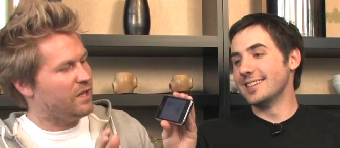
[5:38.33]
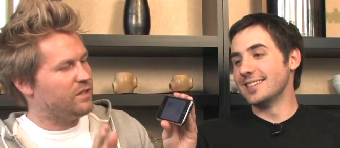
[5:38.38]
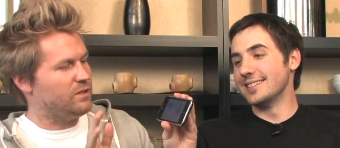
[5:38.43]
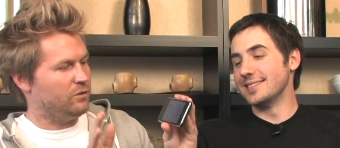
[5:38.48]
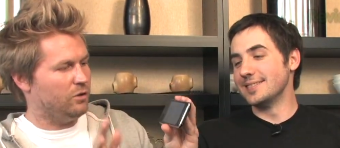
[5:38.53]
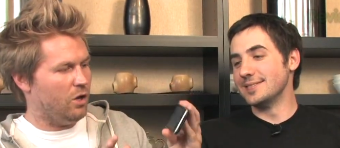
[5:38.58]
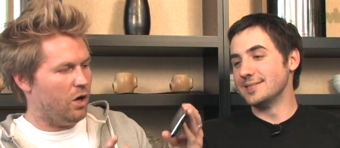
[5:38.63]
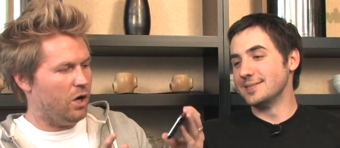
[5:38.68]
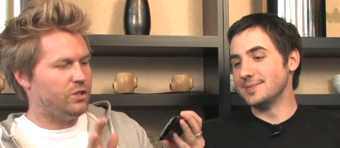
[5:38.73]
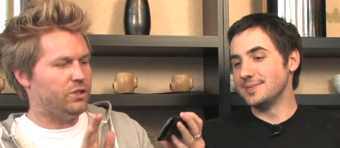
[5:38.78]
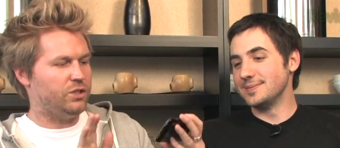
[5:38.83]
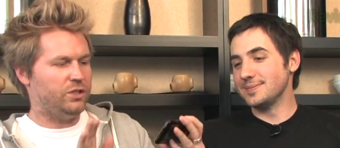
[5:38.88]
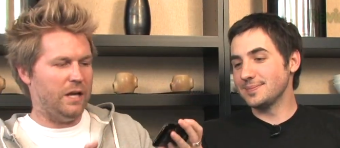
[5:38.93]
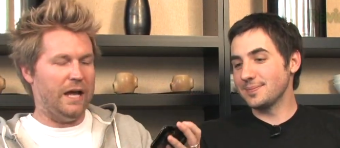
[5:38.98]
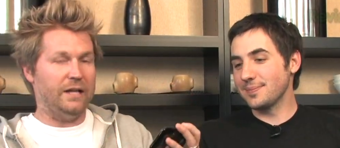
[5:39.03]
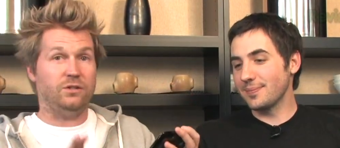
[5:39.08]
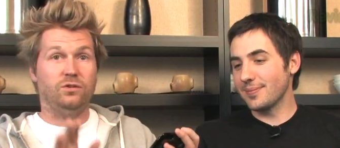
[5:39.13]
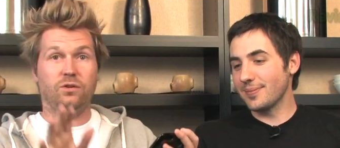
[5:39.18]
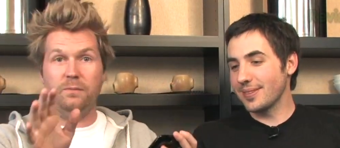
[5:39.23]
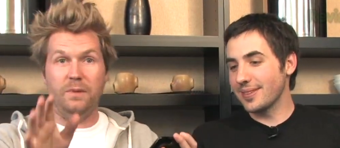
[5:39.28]
Speaker 1: hasn't launched
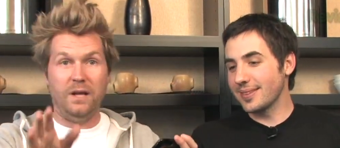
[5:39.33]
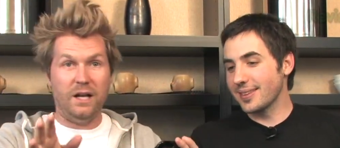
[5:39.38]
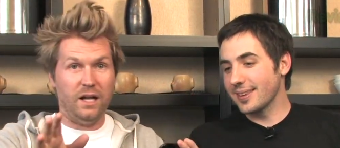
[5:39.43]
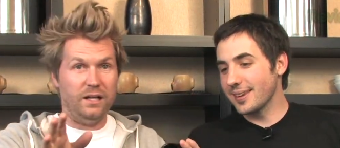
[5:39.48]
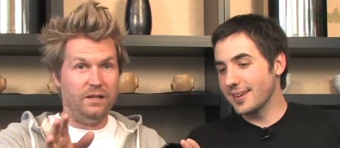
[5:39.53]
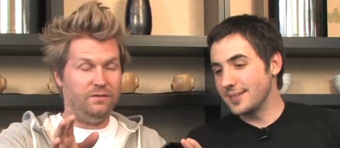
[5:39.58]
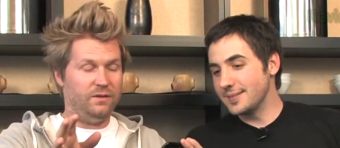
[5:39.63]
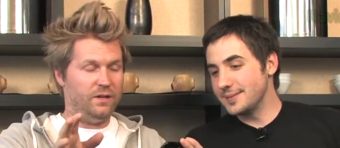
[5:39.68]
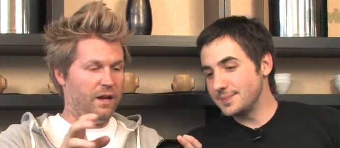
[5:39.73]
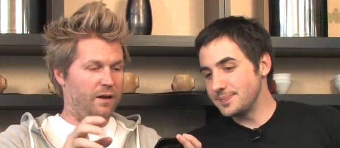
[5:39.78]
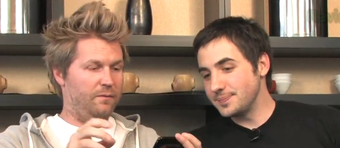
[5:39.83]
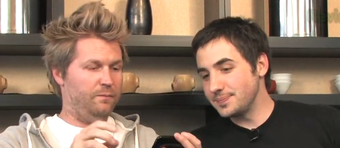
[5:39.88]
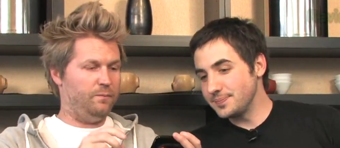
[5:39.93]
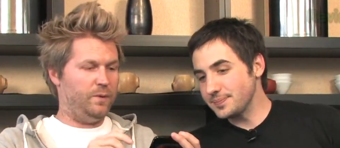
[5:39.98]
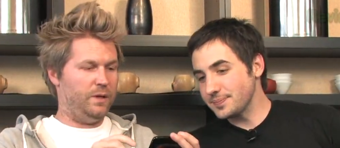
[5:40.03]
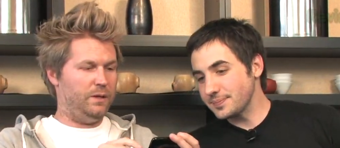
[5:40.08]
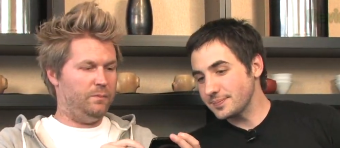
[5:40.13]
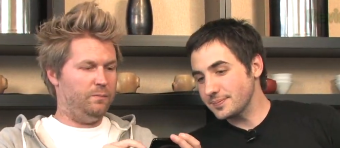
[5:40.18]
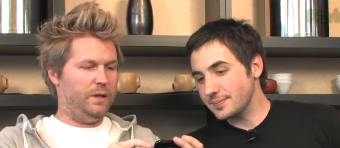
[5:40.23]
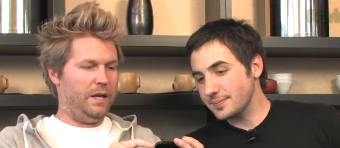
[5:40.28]
yet, so it may not even
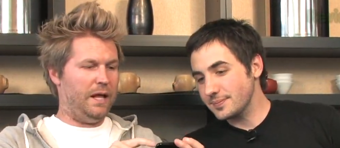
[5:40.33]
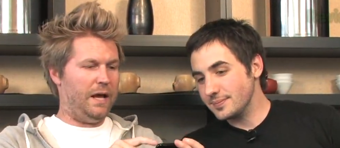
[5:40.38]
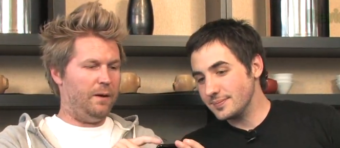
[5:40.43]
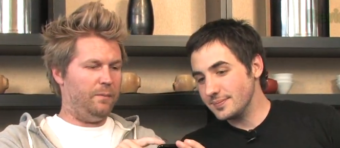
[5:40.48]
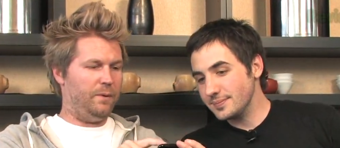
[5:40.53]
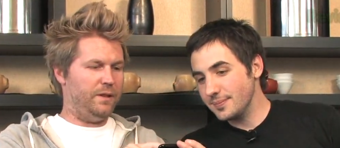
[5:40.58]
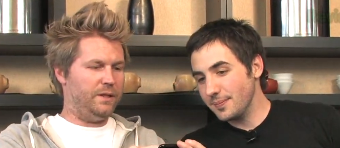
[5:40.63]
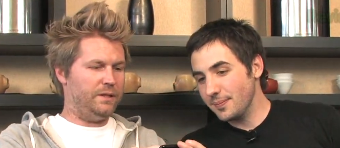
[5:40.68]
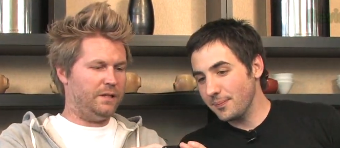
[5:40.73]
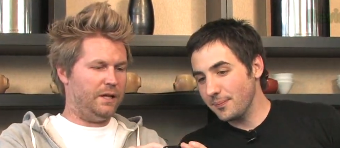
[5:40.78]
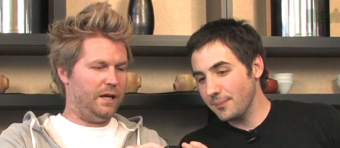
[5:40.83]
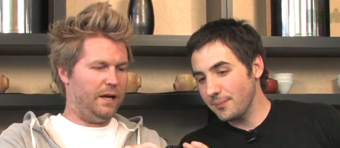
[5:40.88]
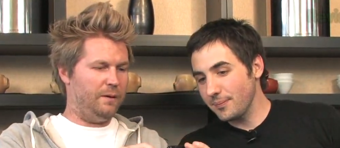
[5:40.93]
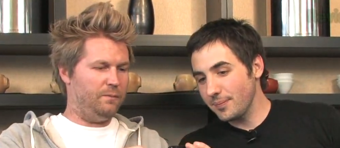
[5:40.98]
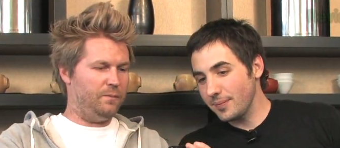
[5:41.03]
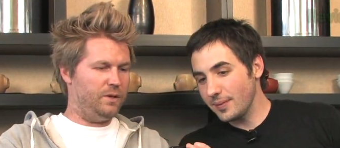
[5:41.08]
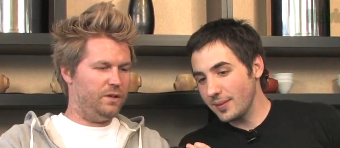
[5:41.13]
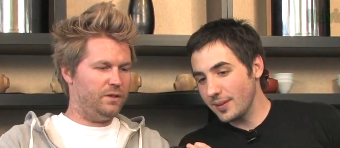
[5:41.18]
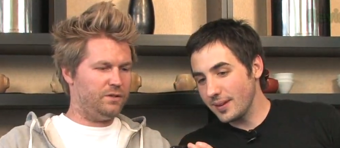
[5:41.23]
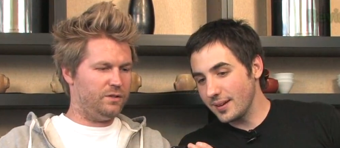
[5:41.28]
have been out by the
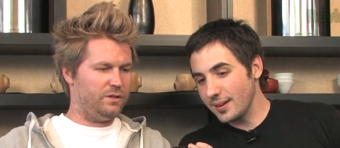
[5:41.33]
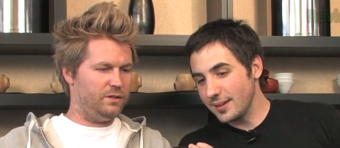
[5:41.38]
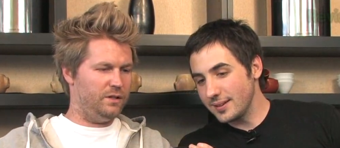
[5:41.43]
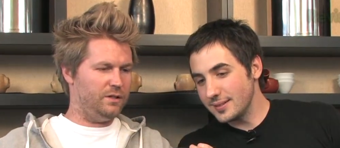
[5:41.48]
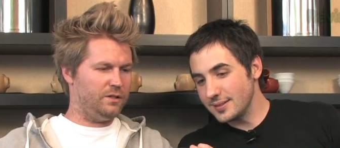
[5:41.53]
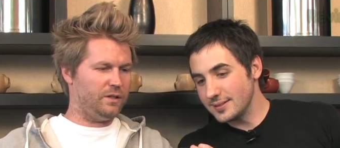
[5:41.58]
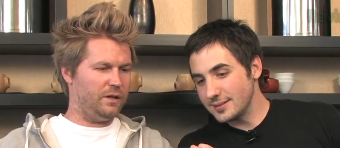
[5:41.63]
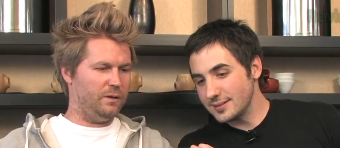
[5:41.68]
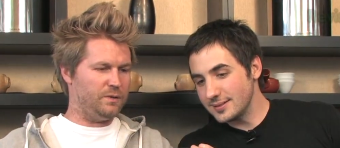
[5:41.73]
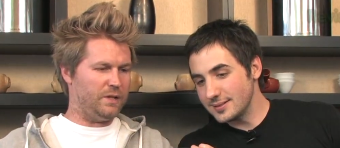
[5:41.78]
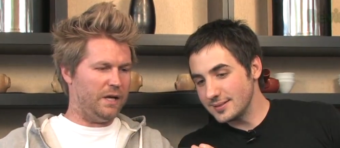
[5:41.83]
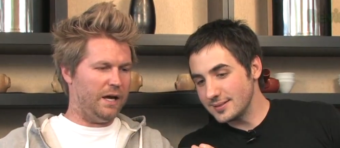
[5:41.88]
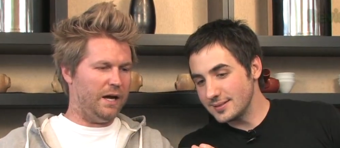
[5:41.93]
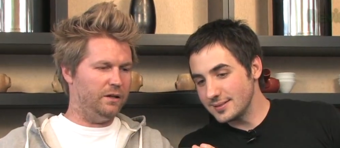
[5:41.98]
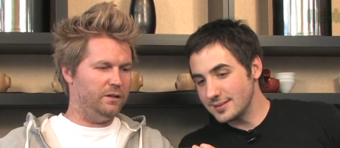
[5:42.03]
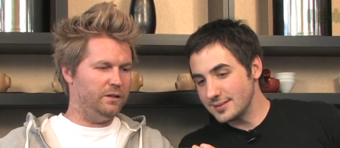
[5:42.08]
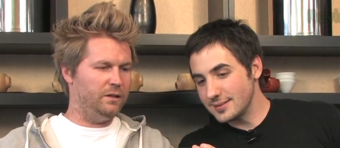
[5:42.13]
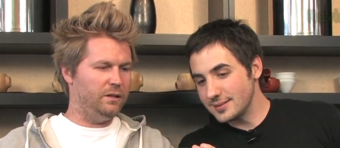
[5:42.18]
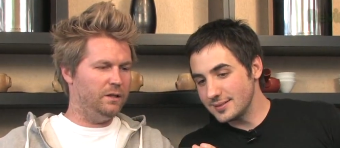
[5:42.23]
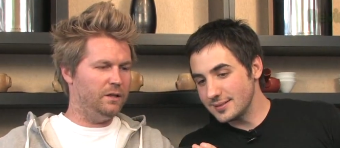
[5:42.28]
time this comes
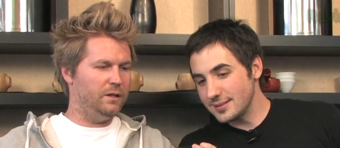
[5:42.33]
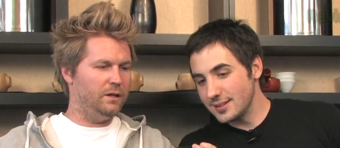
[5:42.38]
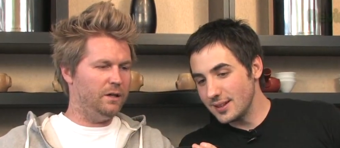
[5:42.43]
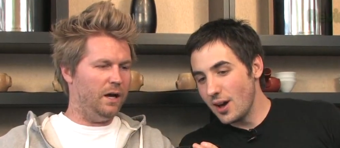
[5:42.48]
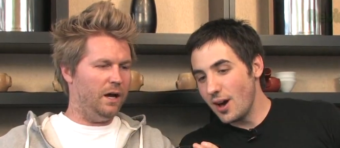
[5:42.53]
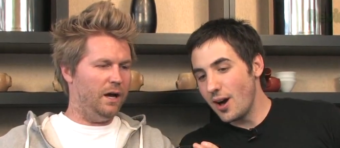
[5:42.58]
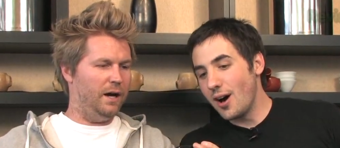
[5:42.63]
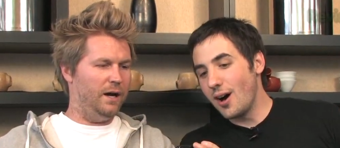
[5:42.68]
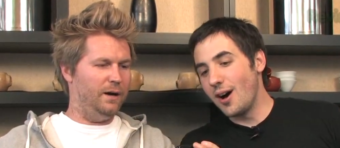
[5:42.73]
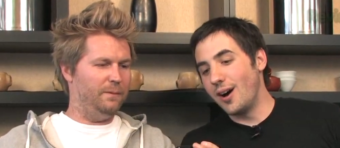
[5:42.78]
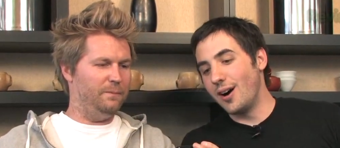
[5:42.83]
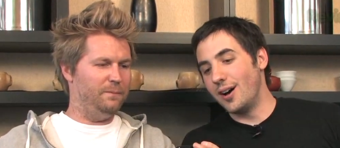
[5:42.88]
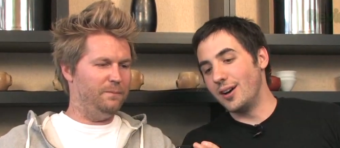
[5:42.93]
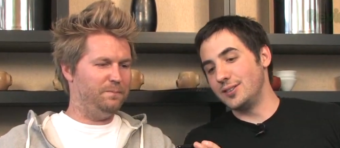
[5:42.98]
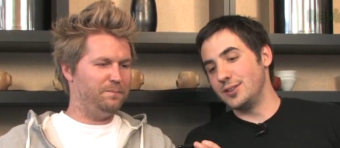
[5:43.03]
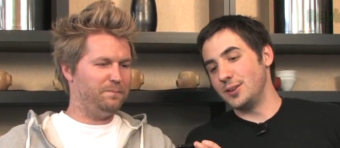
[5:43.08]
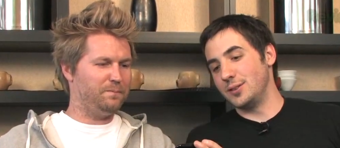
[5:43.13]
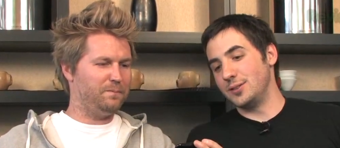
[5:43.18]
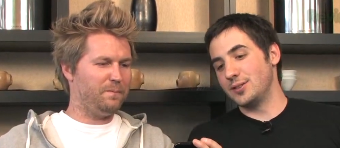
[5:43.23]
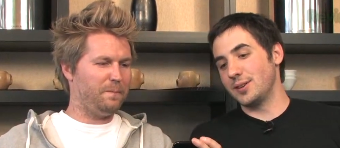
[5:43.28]
out.
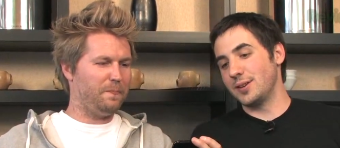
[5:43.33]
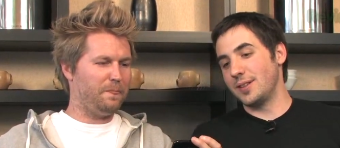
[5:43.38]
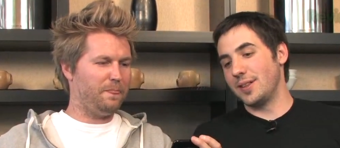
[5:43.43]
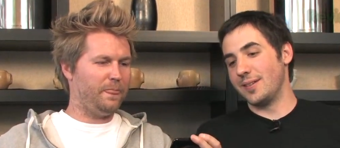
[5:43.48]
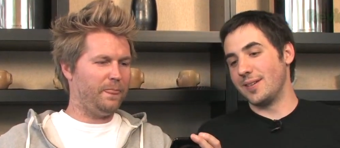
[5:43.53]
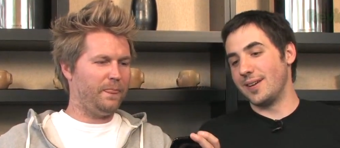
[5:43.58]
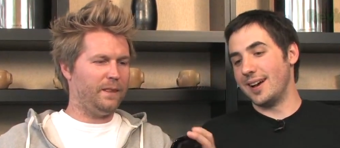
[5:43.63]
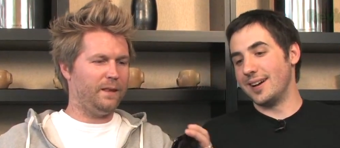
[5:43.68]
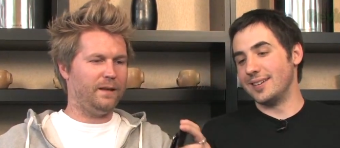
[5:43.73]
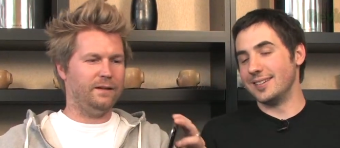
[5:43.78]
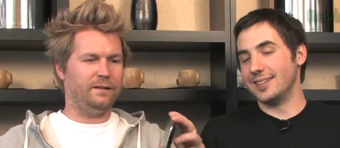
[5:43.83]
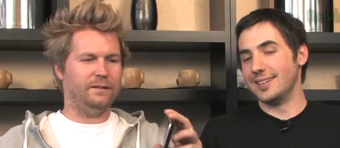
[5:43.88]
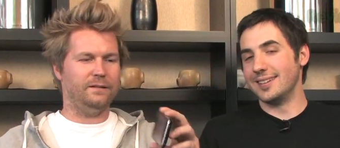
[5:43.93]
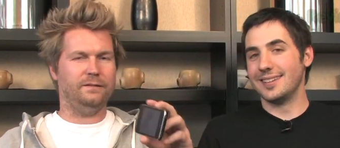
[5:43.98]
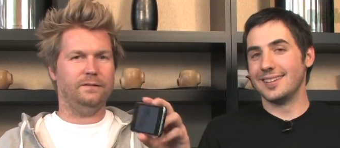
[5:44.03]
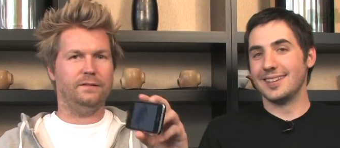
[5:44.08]
Speaker 2: Oh, dude, turn that around.